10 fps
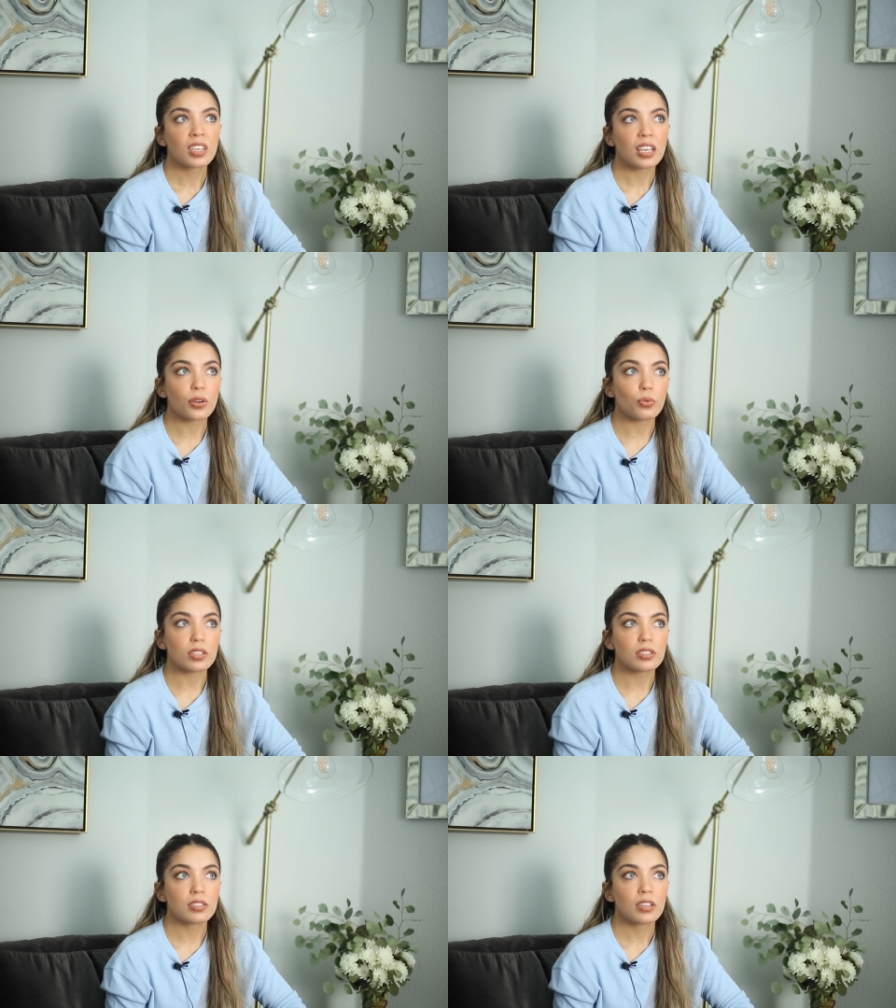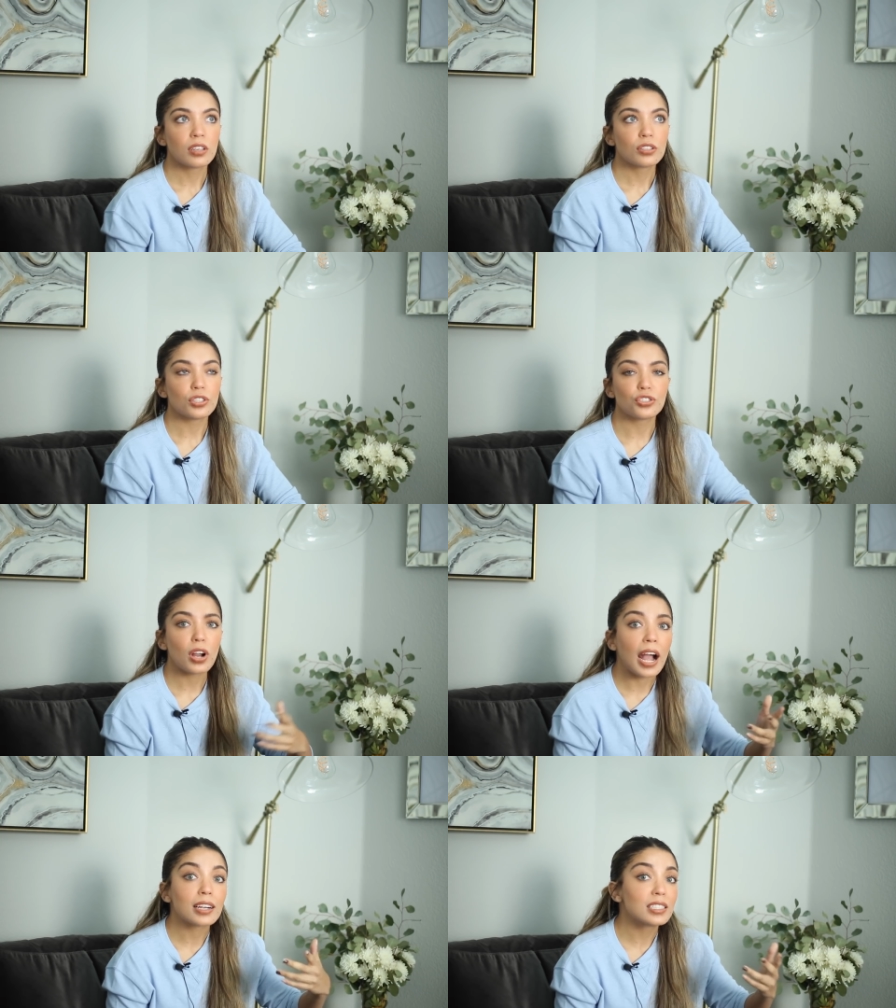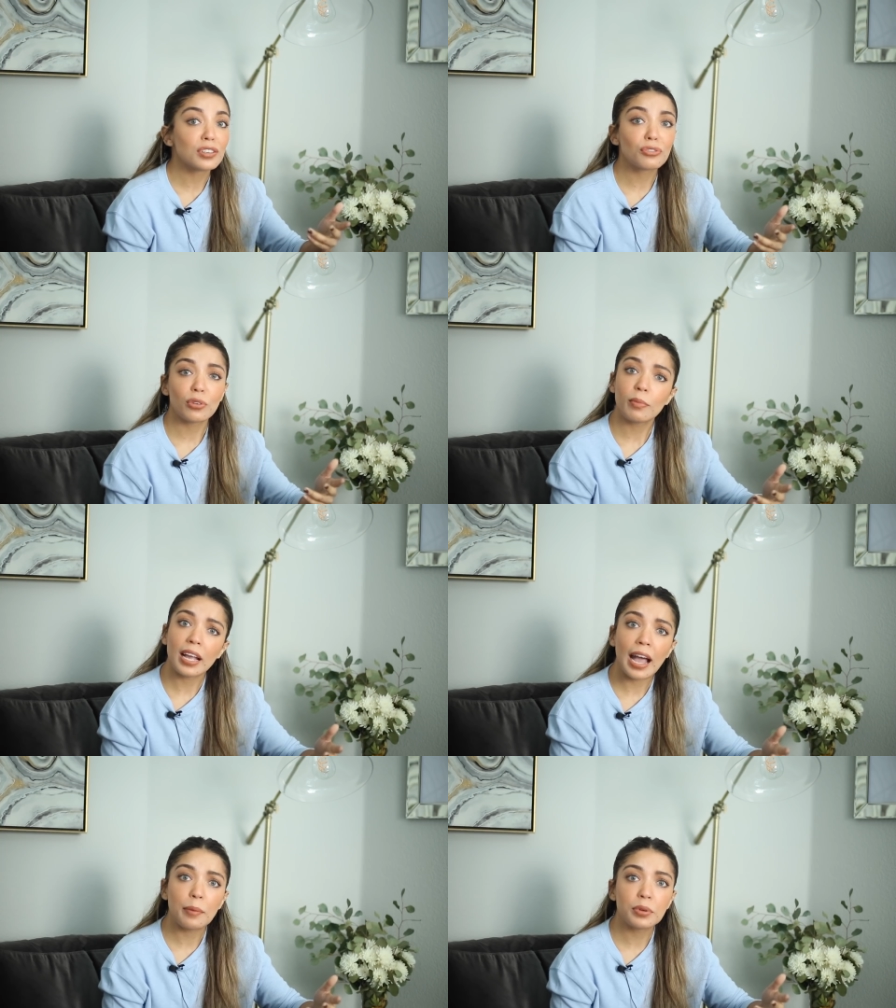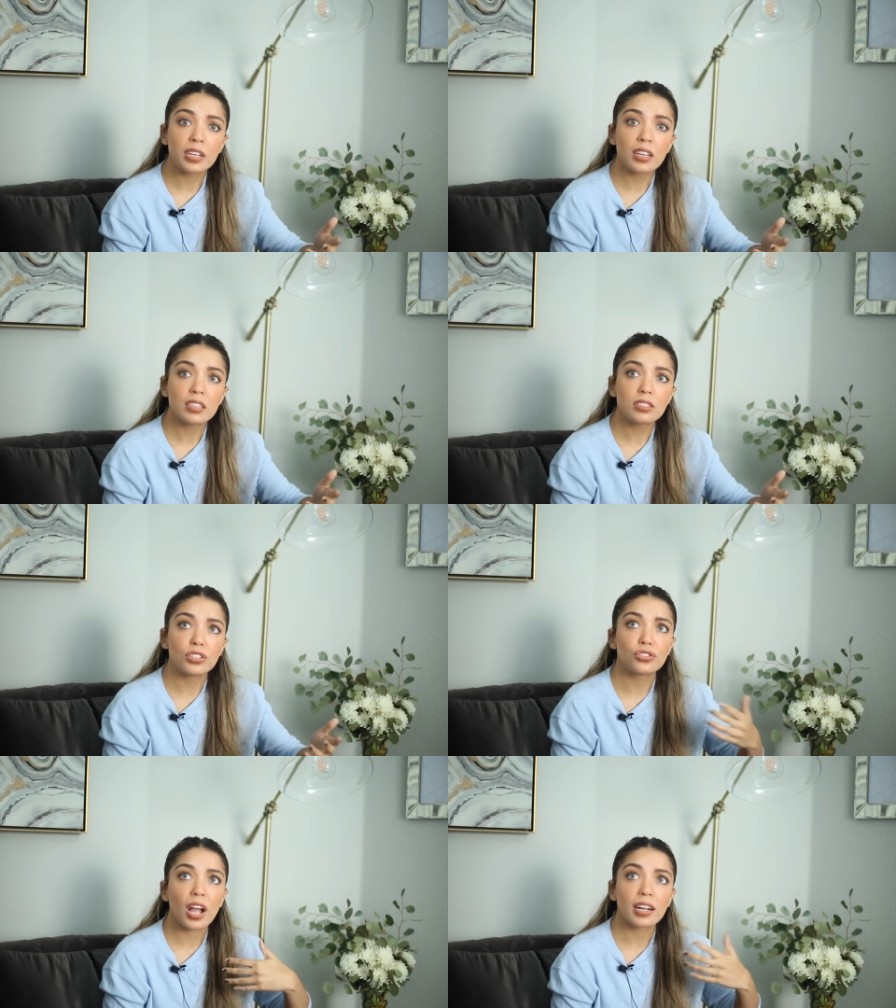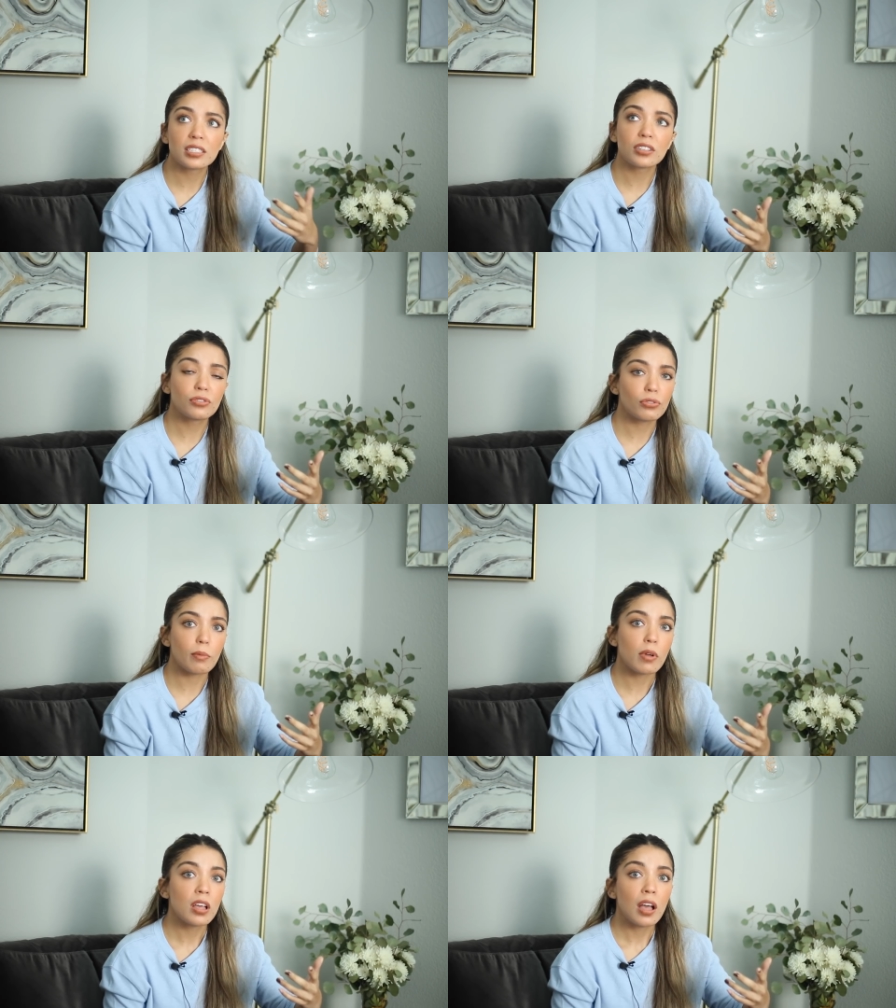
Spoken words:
it was detracting from my happiness, detracting from